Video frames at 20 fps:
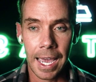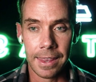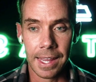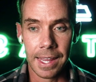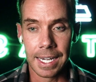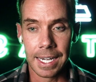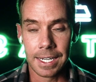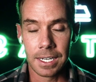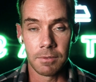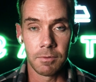
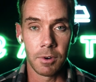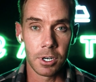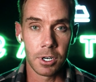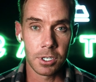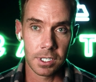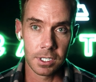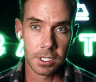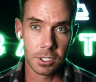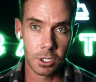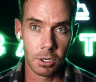And then
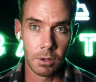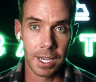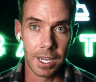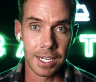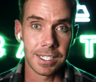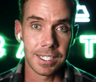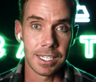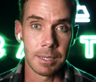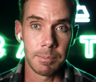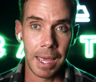conversely, too,
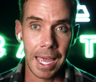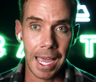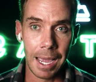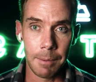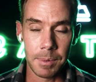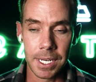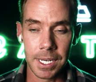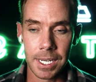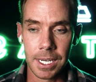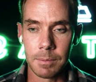like sleep
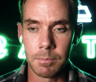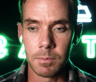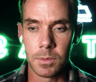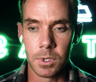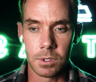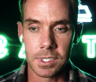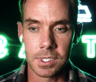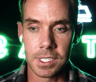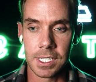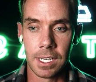apnea,
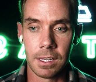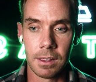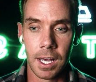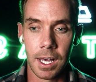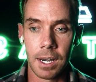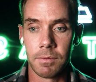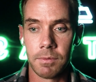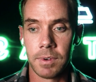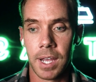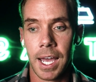you'll see a
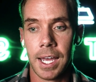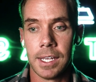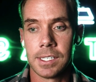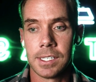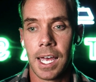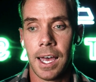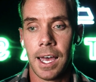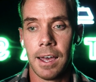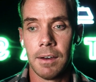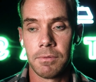lot of
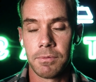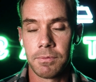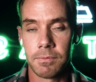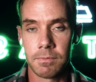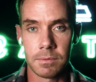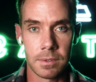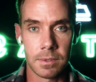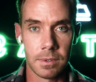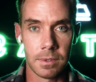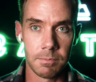guys have
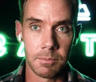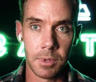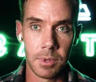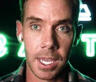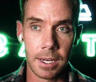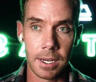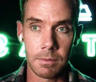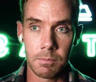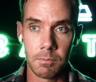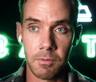
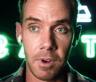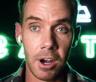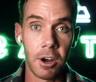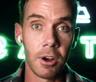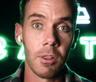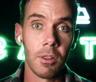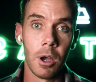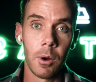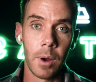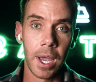like
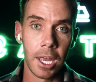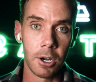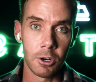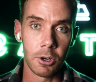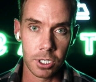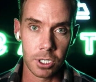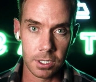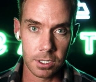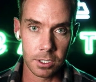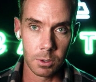very low
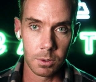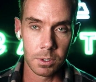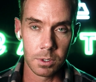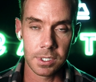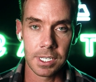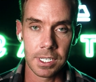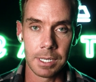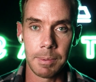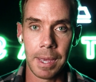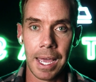androgens due
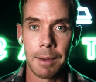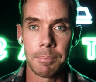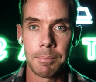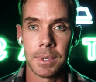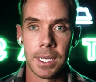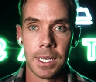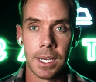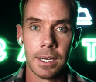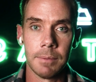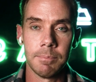to sleep
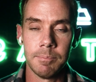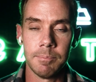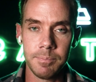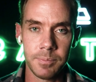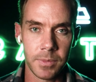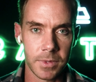apnea.